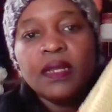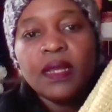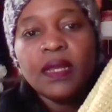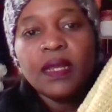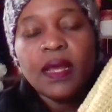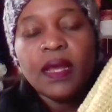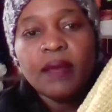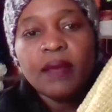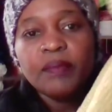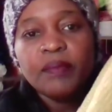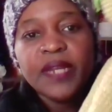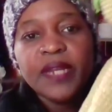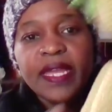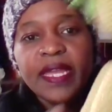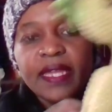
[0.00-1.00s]

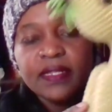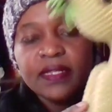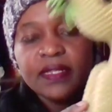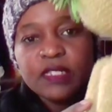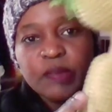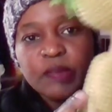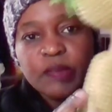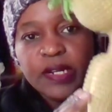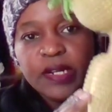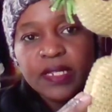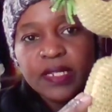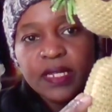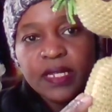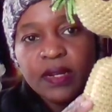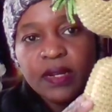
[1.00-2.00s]
But I had this
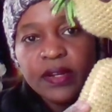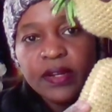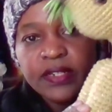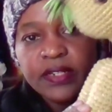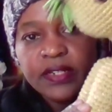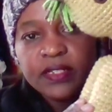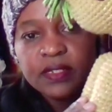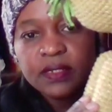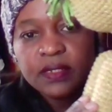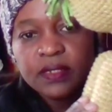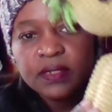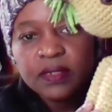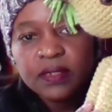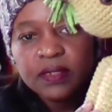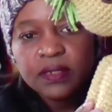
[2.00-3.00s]
sparkly yarn just
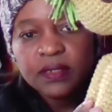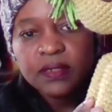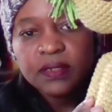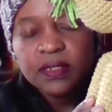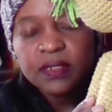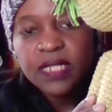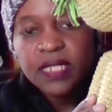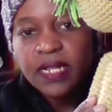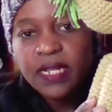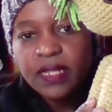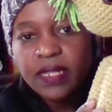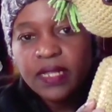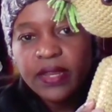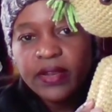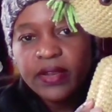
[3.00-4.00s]
sitting
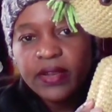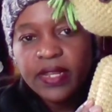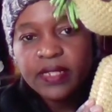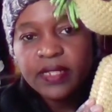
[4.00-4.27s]
there, and I